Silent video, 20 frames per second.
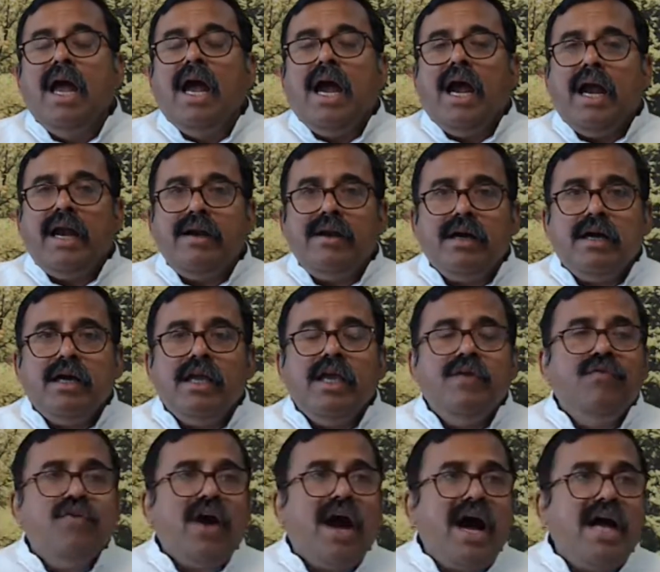And
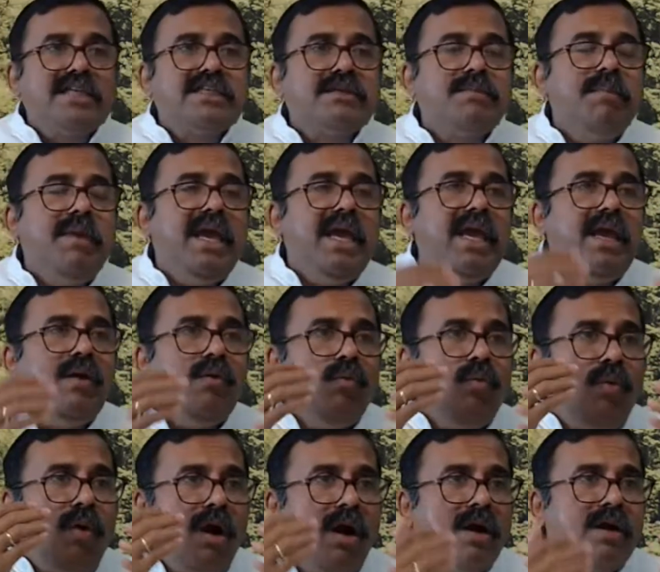if you ask me,
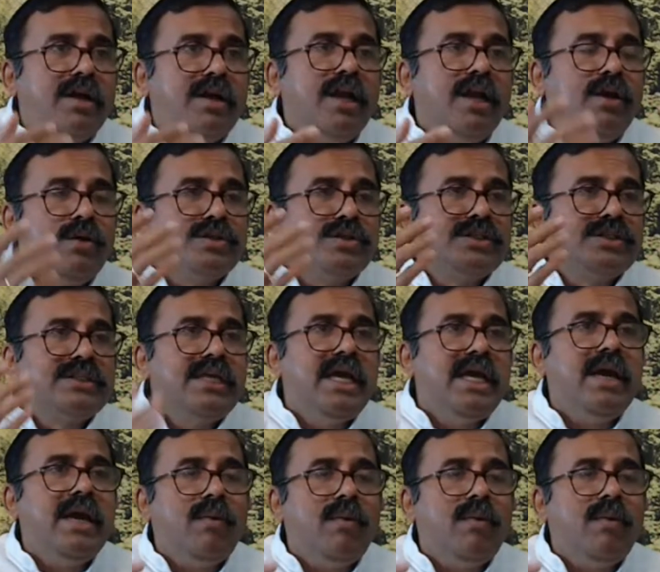what did you see?